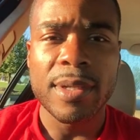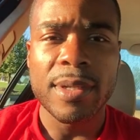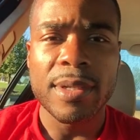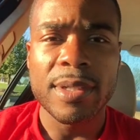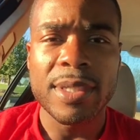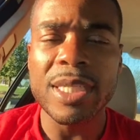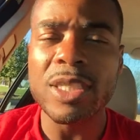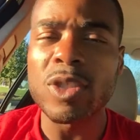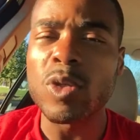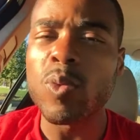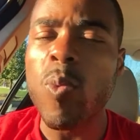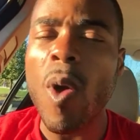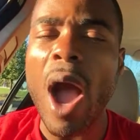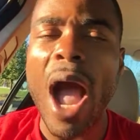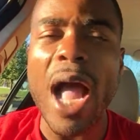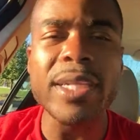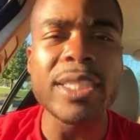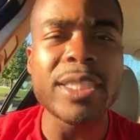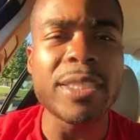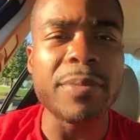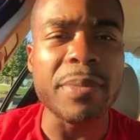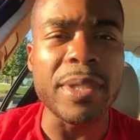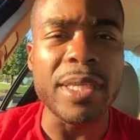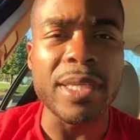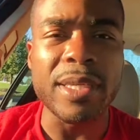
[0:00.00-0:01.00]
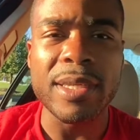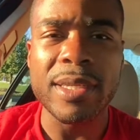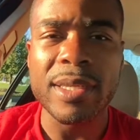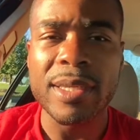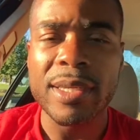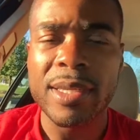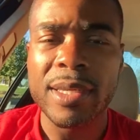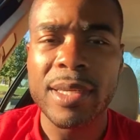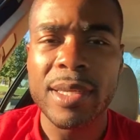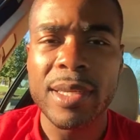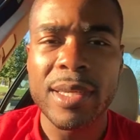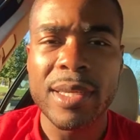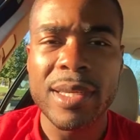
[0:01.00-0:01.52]
Just watch me.
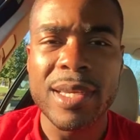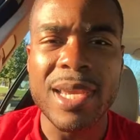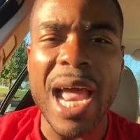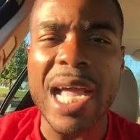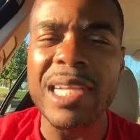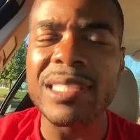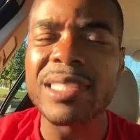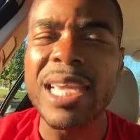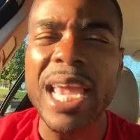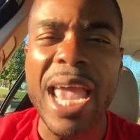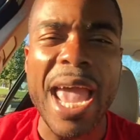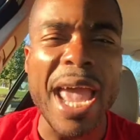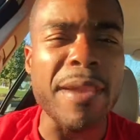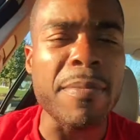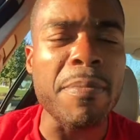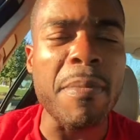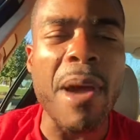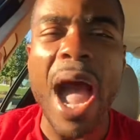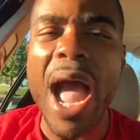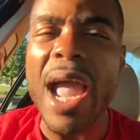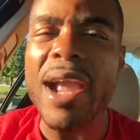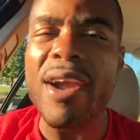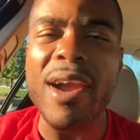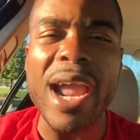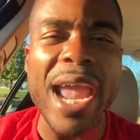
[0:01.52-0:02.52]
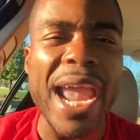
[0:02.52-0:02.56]
Not to admire